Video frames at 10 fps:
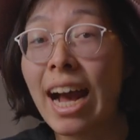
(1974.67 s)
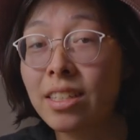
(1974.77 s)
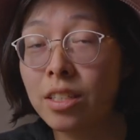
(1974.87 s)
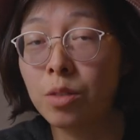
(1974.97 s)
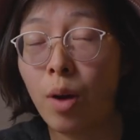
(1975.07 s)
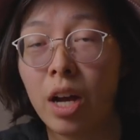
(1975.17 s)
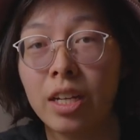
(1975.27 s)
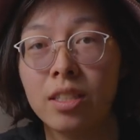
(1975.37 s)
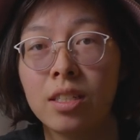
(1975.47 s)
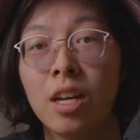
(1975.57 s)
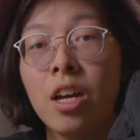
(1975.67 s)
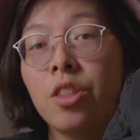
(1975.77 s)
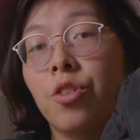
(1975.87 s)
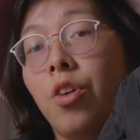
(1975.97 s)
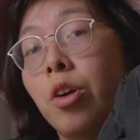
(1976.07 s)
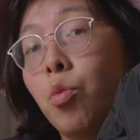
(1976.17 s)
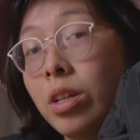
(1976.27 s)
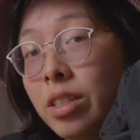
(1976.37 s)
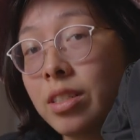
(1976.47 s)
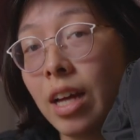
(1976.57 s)
access pockets, they're very
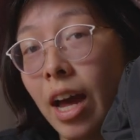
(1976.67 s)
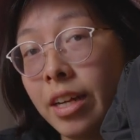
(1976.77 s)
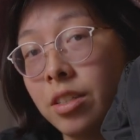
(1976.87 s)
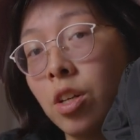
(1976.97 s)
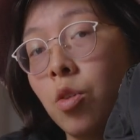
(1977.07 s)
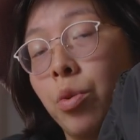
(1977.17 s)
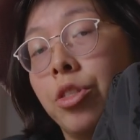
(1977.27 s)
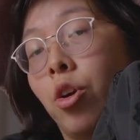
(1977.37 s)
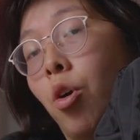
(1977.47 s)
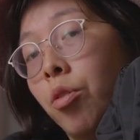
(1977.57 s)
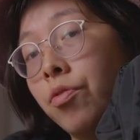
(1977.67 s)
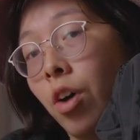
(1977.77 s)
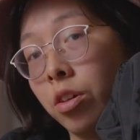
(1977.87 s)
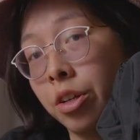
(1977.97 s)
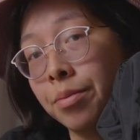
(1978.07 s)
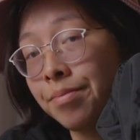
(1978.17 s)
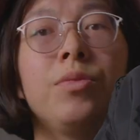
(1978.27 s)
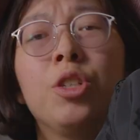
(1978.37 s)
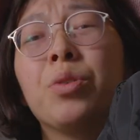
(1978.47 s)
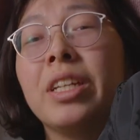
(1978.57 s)
well designed with their own volume.
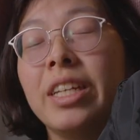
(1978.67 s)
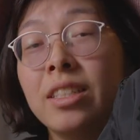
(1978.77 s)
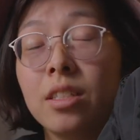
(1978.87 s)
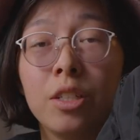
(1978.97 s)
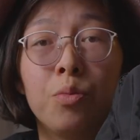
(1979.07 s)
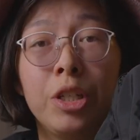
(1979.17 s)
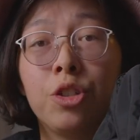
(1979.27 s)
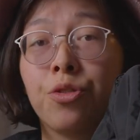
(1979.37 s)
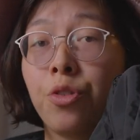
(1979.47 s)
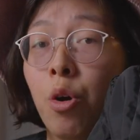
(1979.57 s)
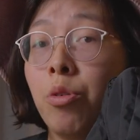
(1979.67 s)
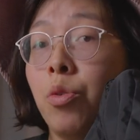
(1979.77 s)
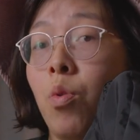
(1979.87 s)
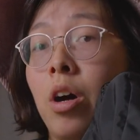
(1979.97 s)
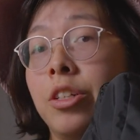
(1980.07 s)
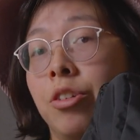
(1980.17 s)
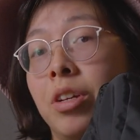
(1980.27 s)
You can easily reach your phone, your wallet, your